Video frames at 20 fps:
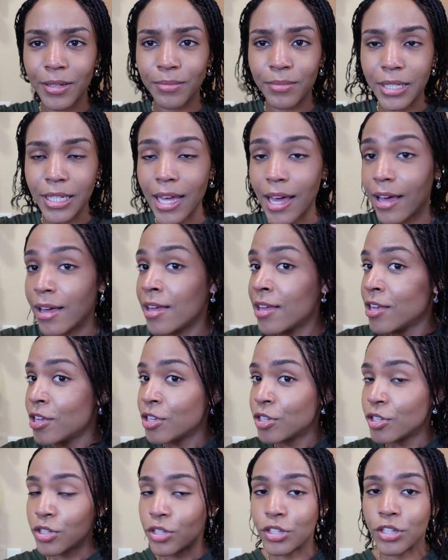yeah,
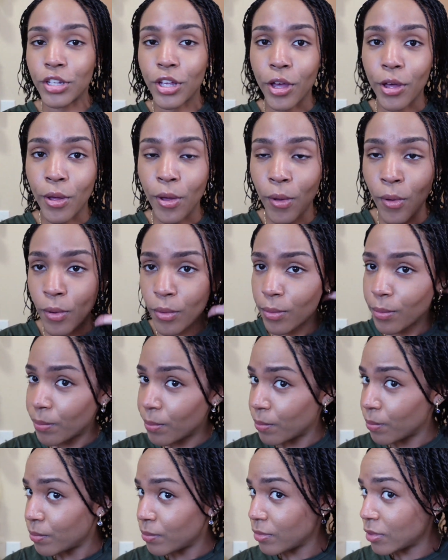so
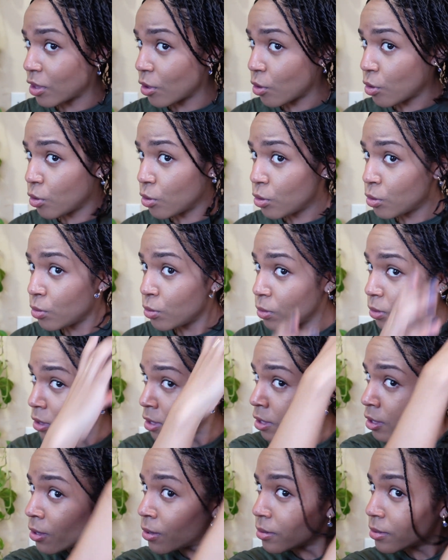the whole
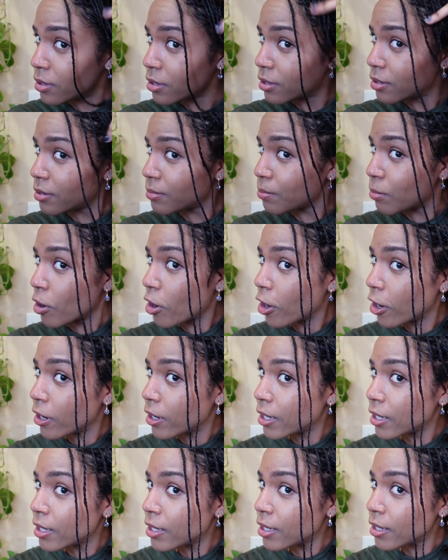
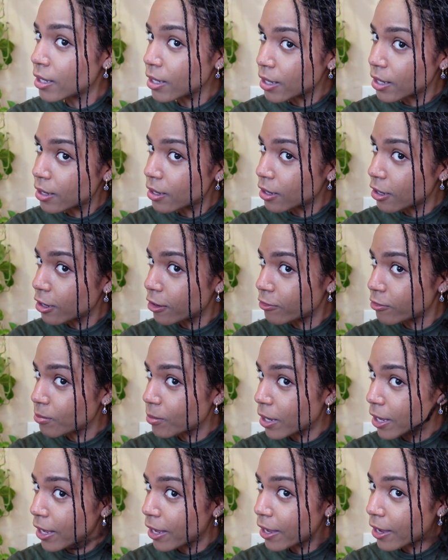parting of
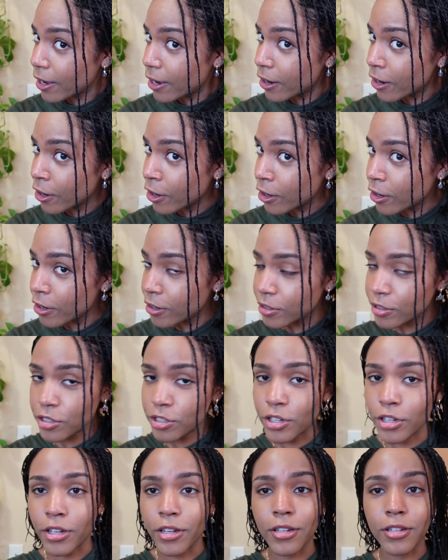my hair
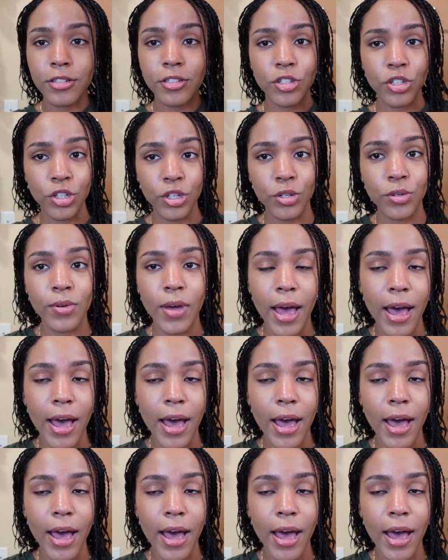took 2